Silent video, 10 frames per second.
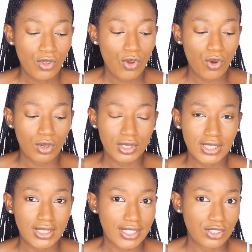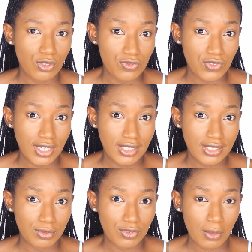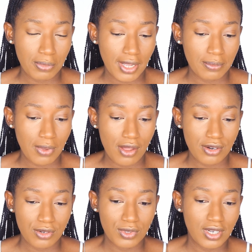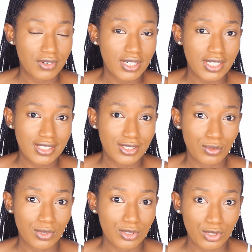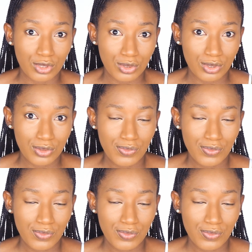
or set your face before applying powder, whatever it is you want to do.